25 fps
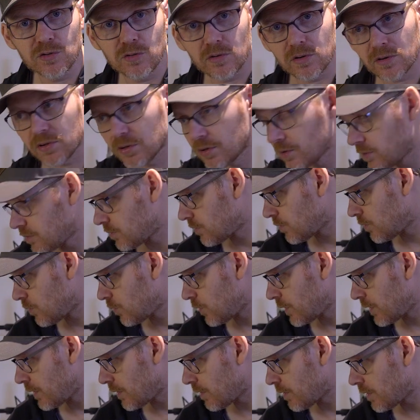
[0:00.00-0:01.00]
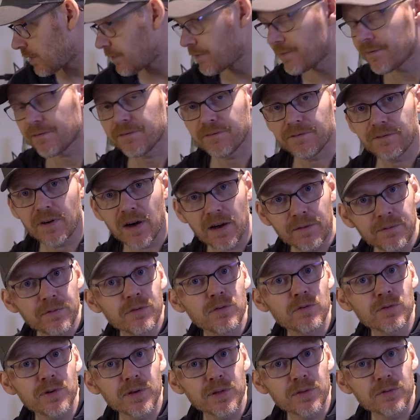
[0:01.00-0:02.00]
took with the
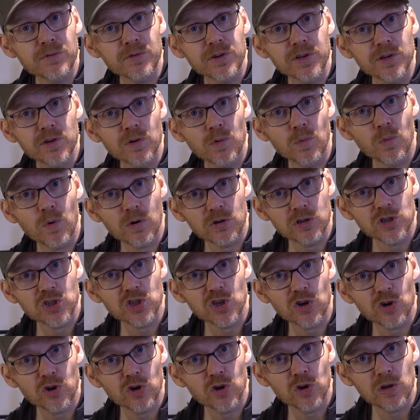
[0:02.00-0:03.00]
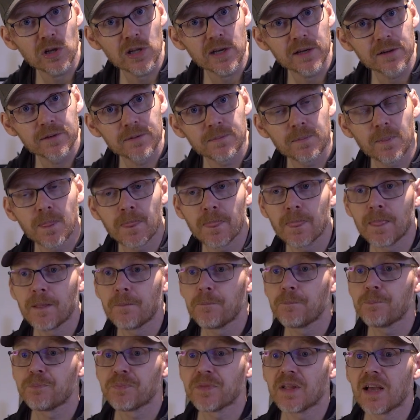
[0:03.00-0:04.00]
533 one-shot color.
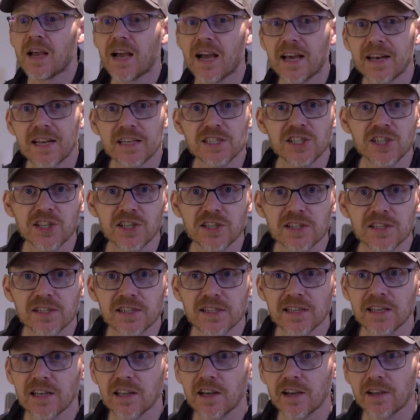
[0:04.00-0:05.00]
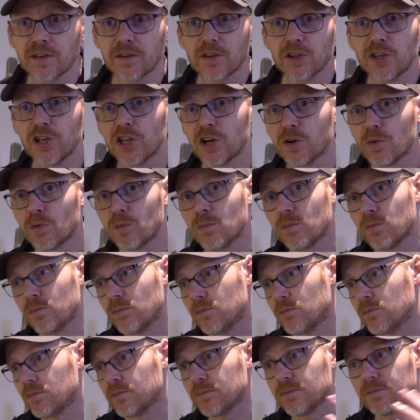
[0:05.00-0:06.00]
And as you can see, like, you know,
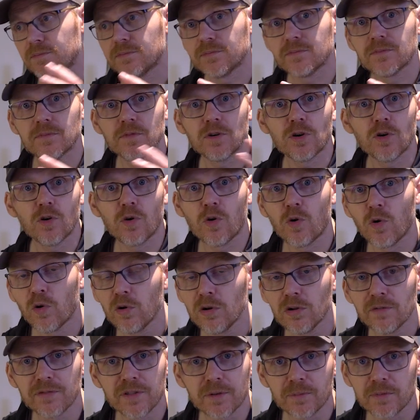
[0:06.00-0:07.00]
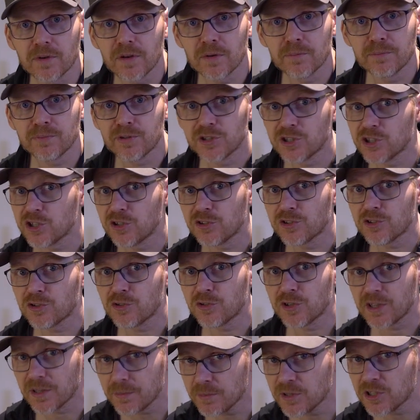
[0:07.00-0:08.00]
all of them can produce
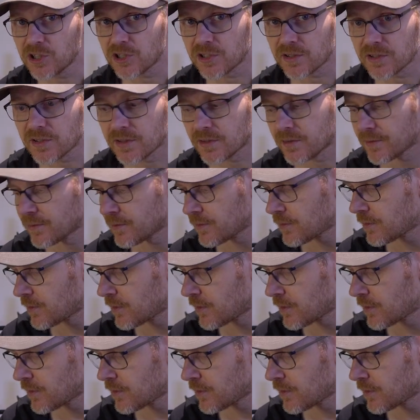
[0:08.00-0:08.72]
good images.